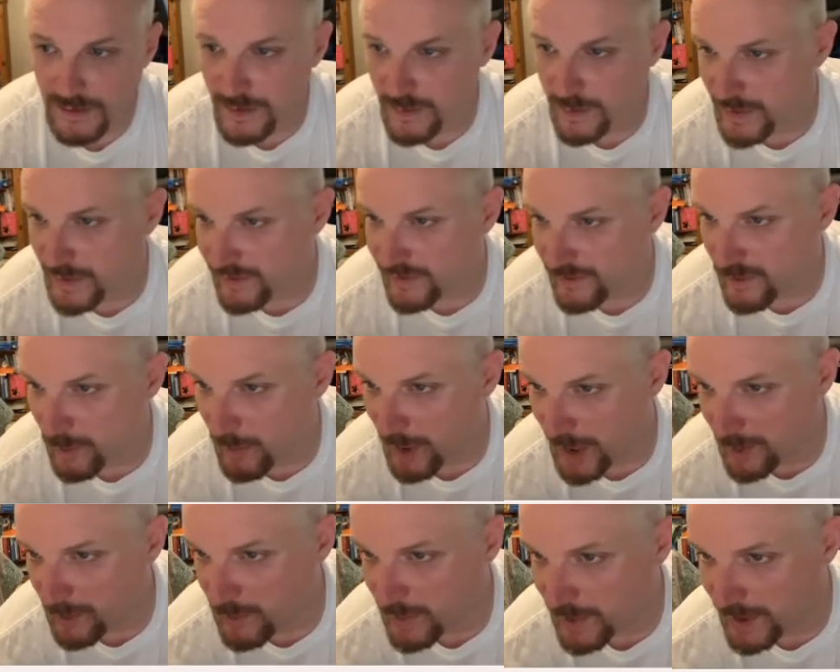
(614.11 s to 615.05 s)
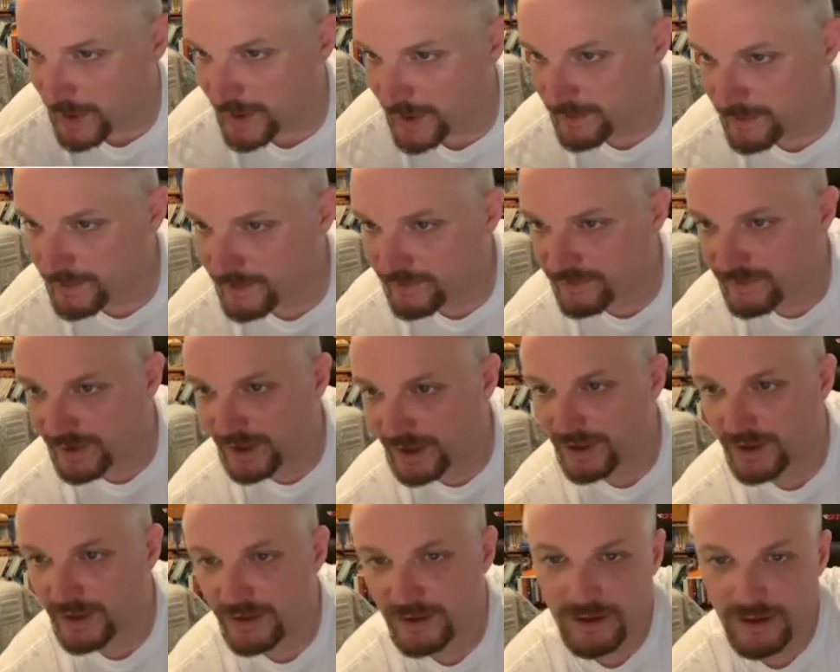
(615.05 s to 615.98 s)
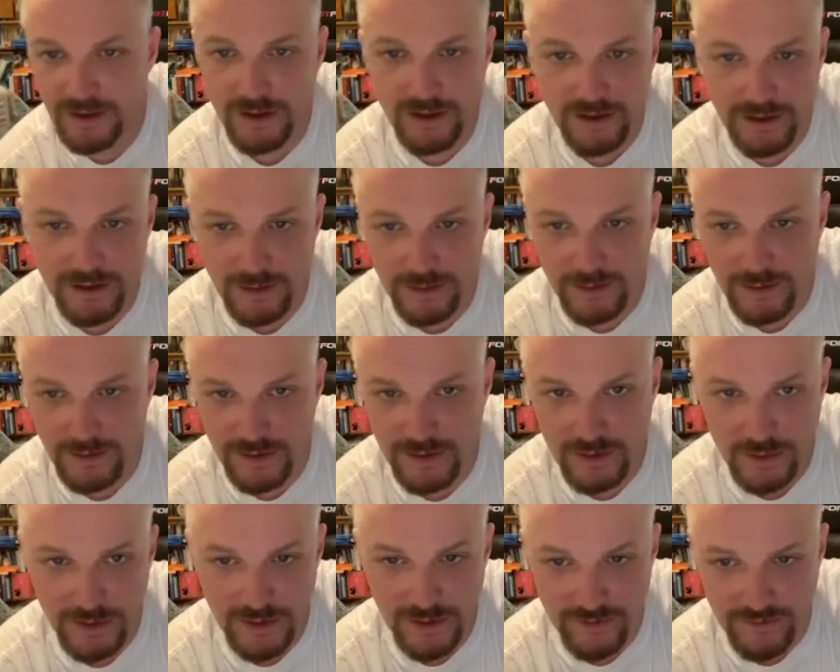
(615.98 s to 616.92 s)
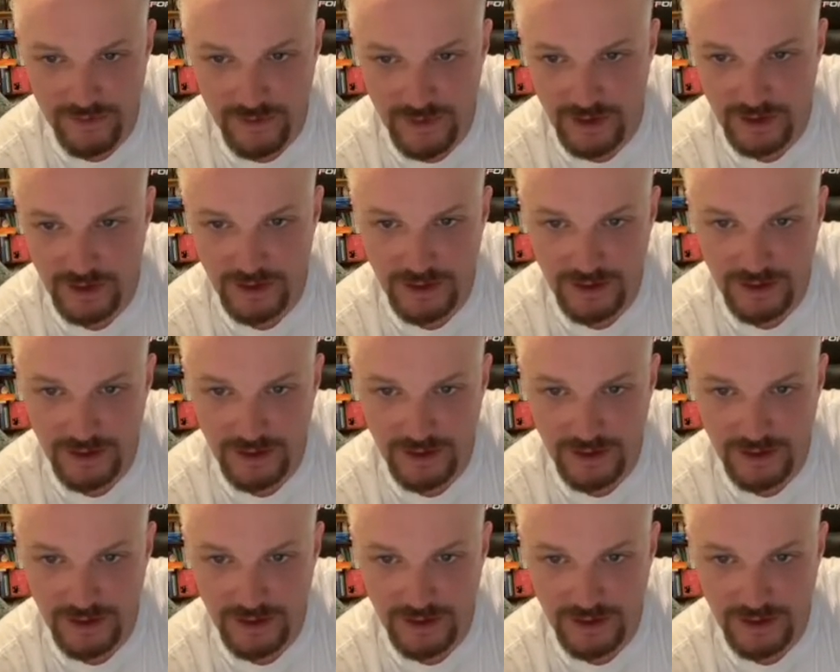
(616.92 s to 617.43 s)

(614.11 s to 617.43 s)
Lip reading: Bit of a bad pair, to be fair. Jerry Swiss franc.